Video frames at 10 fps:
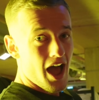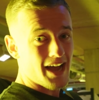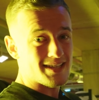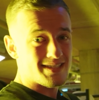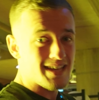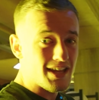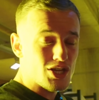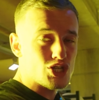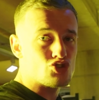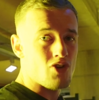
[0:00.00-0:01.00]
I can see
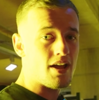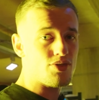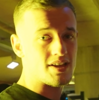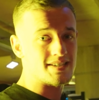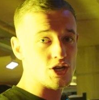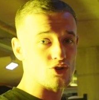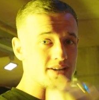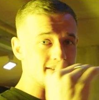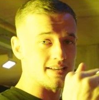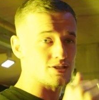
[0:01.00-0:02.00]
the strength that's
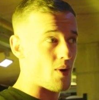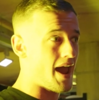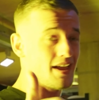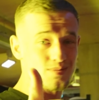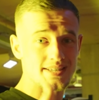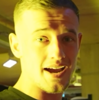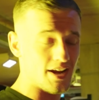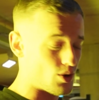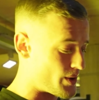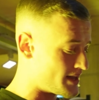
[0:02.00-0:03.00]
increasing. So A, I'm
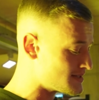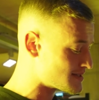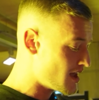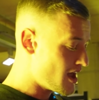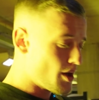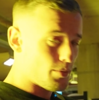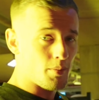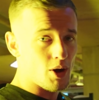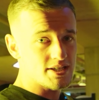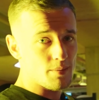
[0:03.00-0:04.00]
stacking the wins, but
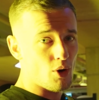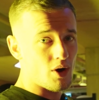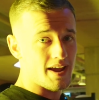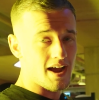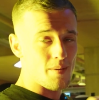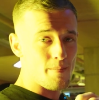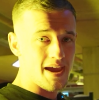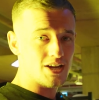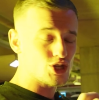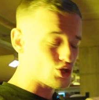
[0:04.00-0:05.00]
most importantly, I can
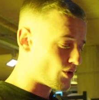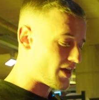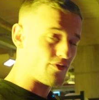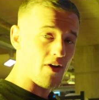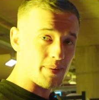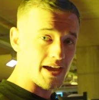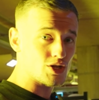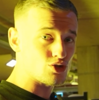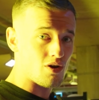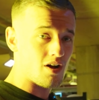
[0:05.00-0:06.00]
make sure that if I'm getting
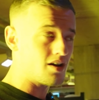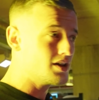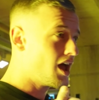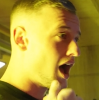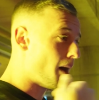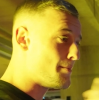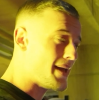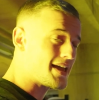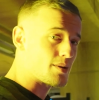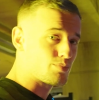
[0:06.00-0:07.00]
stronger, I'm
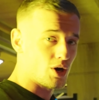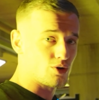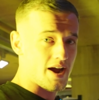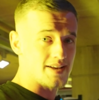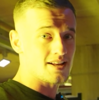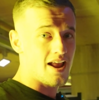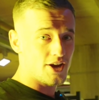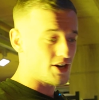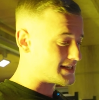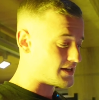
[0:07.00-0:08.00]
making progress. The
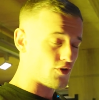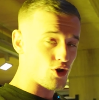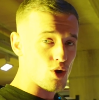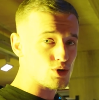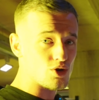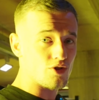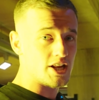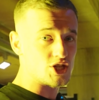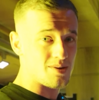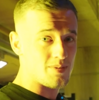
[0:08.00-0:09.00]
likelihood is if you're no stronger
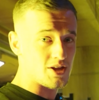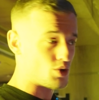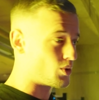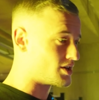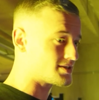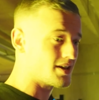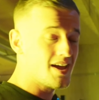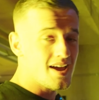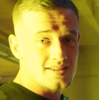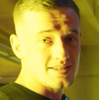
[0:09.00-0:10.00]
in the gym than you was
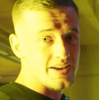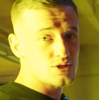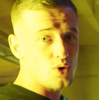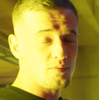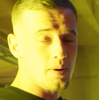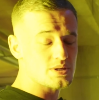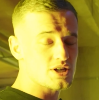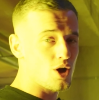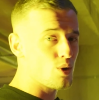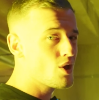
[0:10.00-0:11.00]
6, 12 months
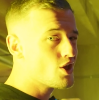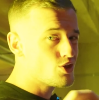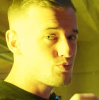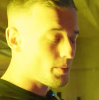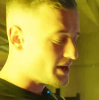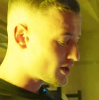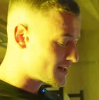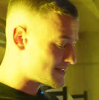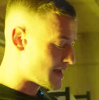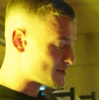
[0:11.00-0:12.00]
ago, you probably look
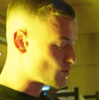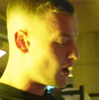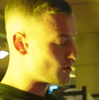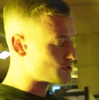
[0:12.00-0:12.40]
the same as well.